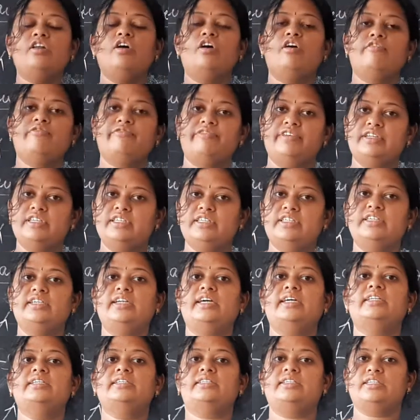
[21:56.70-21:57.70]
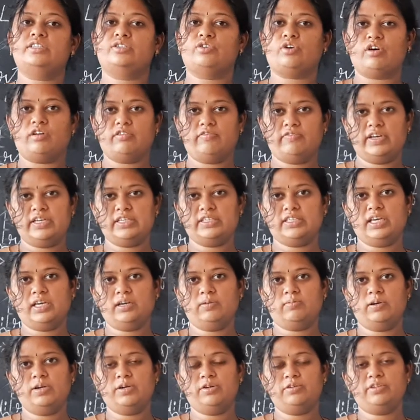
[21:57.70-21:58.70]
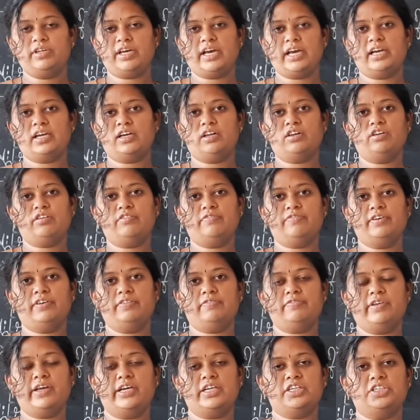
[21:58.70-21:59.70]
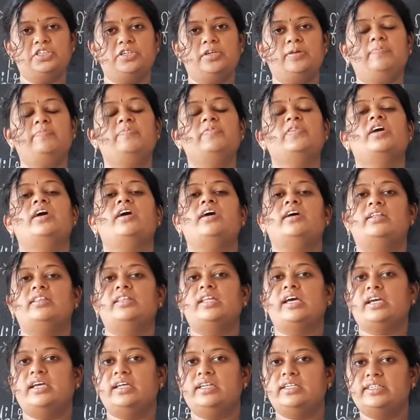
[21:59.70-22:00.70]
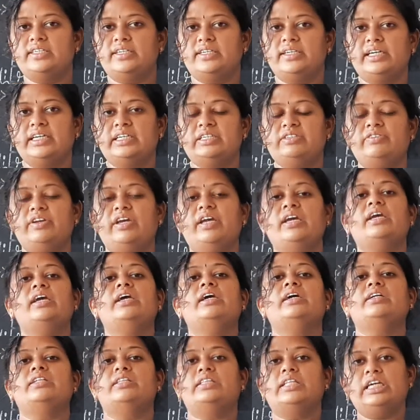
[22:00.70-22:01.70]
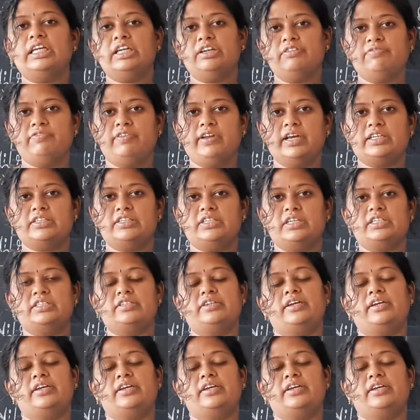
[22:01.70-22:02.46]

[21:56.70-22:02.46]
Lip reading: of incidence is always equal to the angle of reflection, the incident ray, the reflected